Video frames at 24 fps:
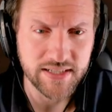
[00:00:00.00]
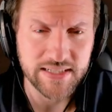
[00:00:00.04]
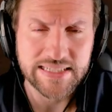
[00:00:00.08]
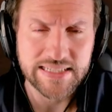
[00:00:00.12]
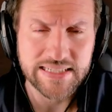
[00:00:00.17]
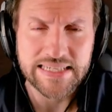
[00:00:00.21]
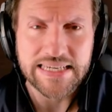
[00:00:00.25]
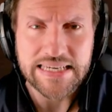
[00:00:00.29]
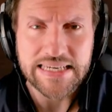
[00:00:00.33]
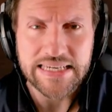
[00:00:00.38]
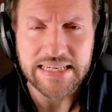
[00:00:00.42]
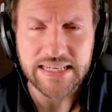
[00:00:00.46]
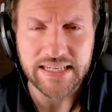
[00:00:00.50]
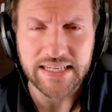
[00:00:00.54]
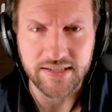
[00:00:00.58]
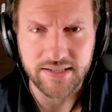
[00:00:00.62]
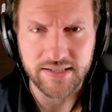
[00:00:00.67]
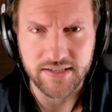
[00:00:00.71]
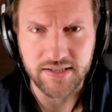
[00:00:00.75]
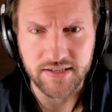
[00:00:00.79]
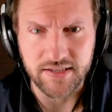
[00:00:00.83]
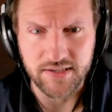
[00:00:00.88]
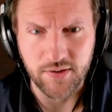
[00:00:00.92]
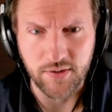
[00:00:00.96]
of
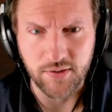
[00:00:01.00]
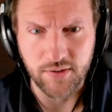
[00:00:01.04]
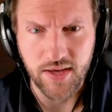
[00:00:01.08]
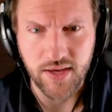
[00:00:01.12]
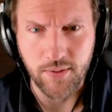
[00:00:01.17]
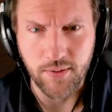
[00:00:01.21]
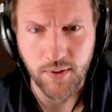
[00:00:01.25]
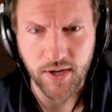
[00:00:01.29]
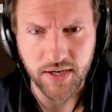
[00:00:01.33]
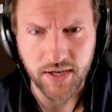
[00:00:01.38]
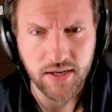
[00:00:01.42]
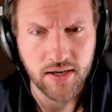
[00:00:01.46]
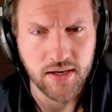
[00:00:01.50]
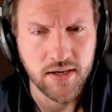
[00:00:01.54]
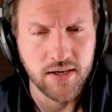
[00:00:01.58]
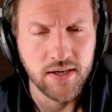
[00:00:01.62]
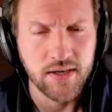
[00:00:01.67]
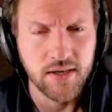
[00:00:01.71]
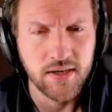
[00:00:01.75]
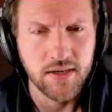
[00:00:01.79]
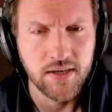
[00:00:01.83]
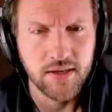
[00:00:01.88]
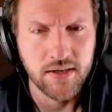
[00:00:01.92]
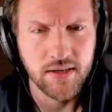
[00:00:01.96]
tediousness on that one.
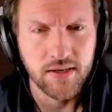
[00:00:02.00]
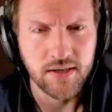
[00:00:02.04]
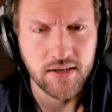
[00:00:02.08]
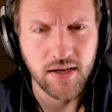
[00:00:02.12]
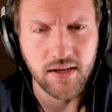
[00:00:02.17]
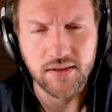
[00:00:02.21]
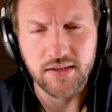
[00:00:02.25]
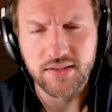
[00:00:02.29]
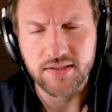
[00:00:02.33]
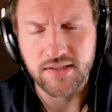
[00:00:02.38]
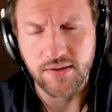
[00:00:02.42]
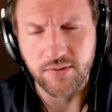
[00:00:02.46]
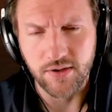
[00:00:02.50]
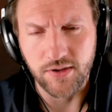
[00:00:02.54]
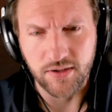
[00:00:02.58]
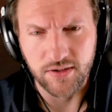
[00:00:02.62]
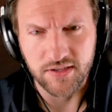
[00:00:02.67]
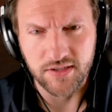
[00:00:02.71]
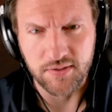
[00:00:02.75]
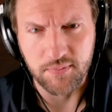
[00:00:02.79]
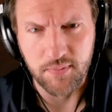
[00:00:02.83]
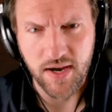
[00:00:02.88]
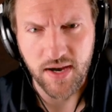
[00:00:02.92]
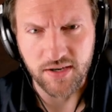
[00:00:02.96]
Now let's have a look at
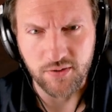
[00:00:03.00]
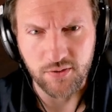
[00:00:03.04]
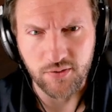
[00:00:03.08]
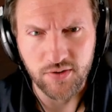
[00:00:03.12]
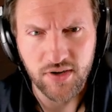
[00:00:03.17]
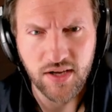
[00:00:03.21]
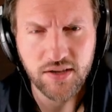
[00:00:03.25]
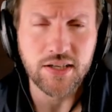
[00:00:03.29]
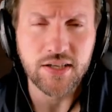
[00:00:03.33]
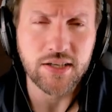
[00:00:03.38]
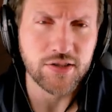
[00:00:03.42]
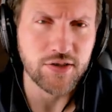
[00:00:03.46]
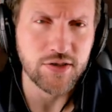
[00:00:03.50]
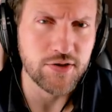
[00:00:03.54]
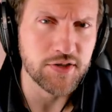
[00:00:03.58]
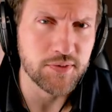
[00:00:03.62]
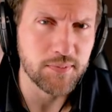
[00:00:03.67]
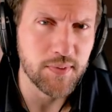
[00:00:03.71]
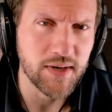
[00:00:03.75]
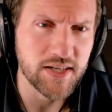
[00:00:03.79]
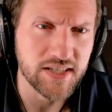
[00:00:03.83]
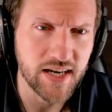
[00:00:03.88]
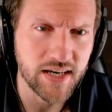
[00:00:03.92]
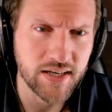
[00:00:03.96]
this manual. Nothing too
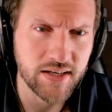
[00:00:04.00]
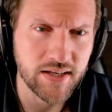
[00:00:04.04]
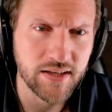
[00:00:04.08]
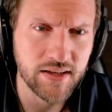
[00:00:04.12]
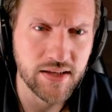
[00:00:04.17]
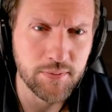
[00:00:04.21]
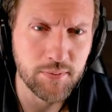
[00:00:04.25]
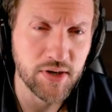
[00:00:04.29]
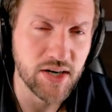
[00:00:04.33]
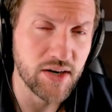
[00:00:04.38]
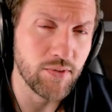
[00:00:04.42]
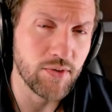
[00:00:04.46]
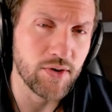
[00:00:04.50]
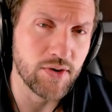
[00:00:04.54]
spectacular, but